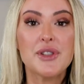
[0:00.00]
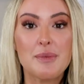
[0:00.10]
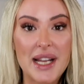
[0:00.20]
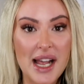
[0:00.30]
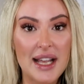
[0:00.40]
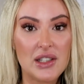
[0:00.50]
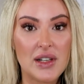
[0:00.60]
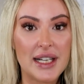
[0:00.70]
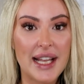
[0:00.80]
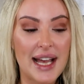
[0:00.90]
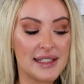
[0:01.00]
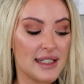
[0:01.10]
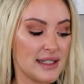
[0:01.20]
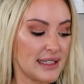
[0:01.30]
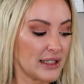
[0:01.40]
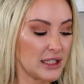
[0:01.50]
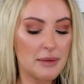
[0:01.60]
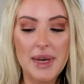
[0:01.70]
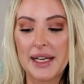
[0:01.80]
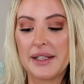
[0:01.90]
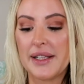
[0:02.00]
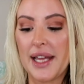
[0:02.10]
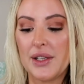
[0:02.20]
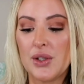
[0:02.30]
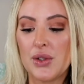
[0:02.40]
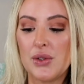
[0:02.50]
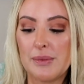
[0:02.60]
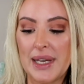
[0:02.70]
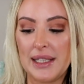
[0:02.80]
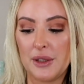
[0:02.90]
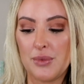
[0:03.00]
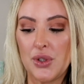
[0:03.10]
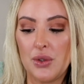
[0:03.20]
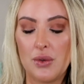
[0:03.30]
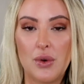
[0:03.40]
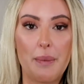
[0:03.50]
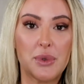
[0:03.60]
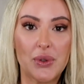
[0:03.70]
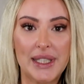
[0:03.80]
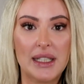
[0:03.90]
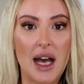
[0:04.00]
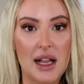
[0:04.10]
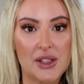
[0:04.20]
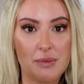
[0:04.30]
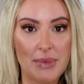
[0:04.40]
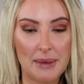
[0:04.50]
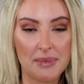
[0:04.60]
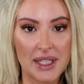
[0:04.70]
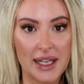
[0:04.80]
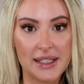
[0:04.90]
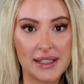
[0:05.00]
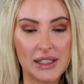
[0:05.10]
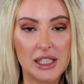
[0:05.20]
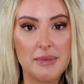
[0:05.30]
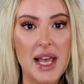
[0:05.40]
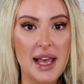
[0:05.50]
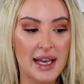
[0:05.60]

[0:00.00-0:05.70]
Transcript: After my hyaluronic acid serum, I then use my Le Mieux Marine Collagen Peptide Serum.